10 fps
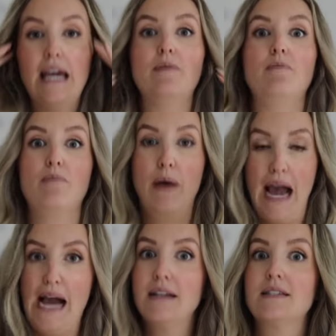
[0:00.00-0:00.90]
it
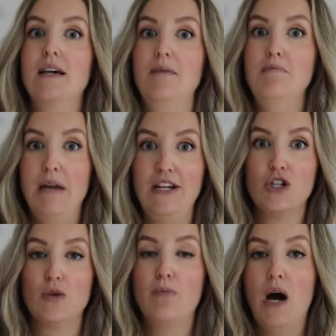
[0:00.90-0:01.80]
packs a
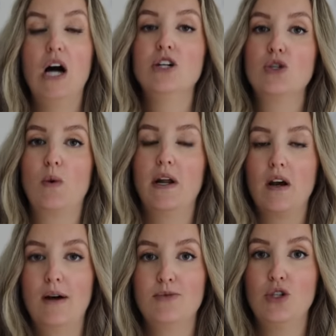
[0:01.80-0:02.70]
major punch when it
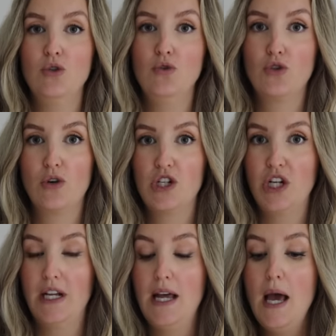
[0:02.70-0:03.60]
comes to
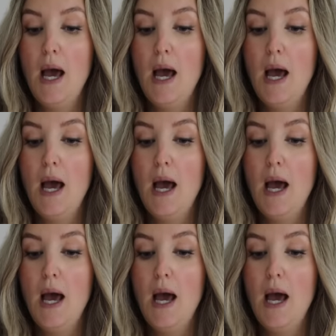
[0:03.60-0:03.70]
nutrition.